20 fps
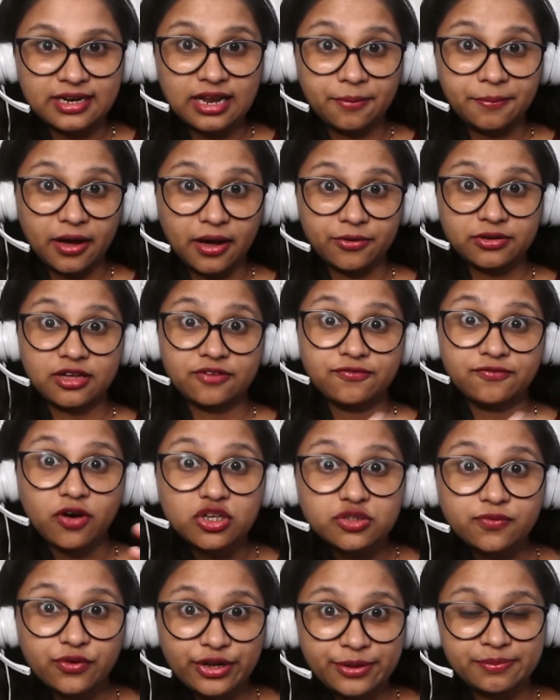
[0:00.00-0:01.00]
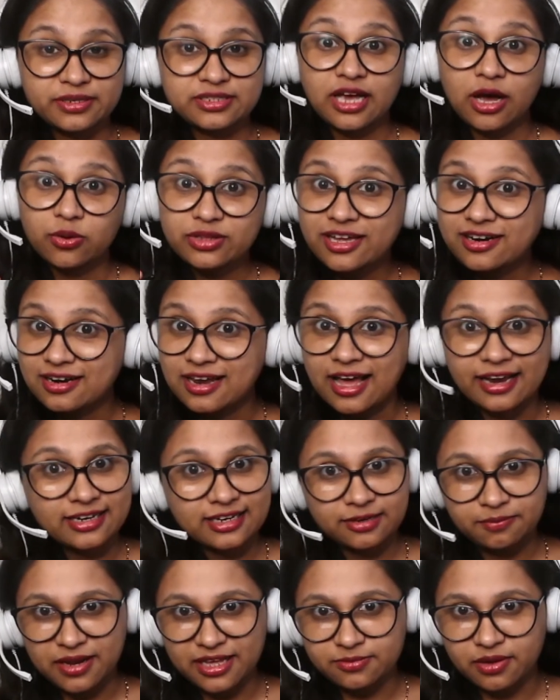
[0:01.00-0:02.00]
about the phospholipids, how they are aligned in
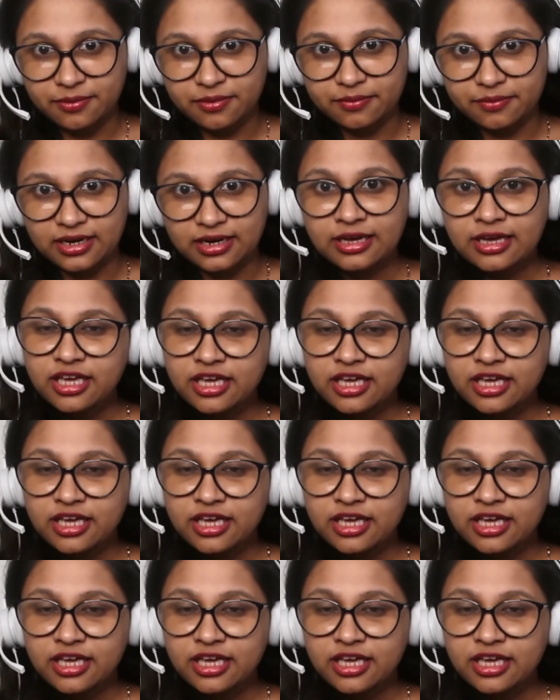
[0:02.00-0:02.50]
plasma membrane.